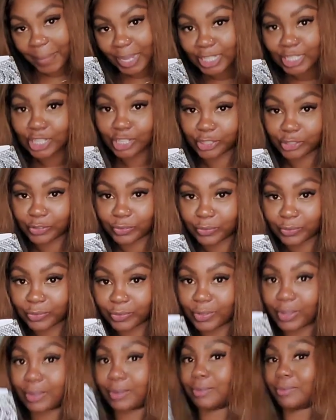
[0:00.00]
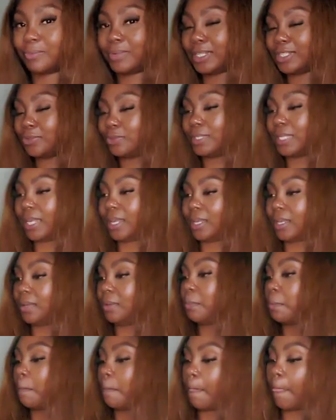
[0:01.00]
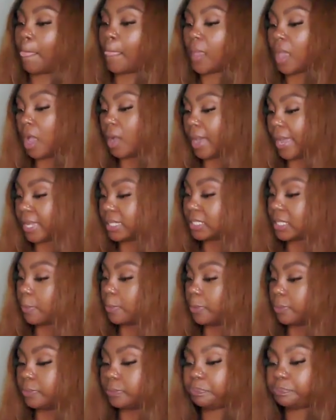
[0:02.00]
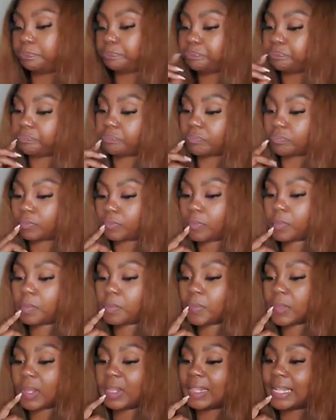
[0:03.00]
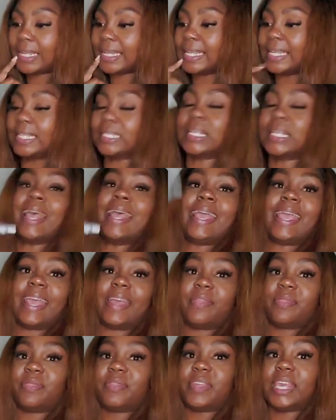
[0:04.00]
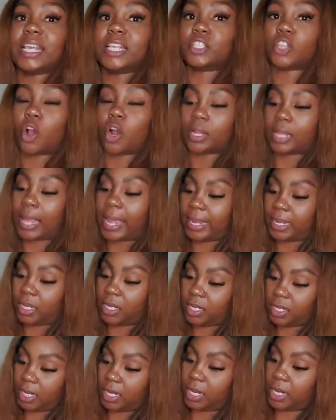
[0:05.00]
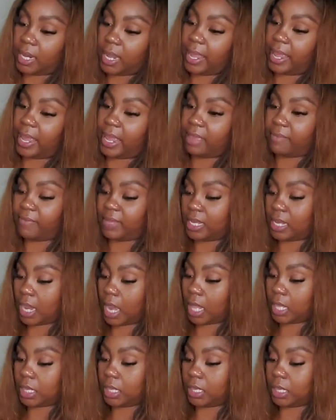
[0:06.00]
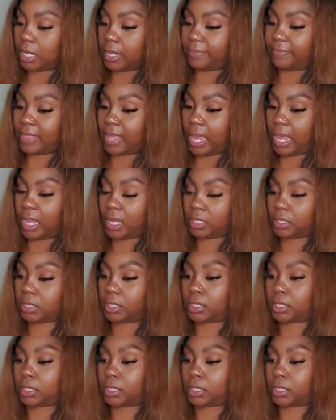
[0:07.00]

Bitch, you. What is you saying? Okay, so boom. Love these. And these are like good and heavy. I love that.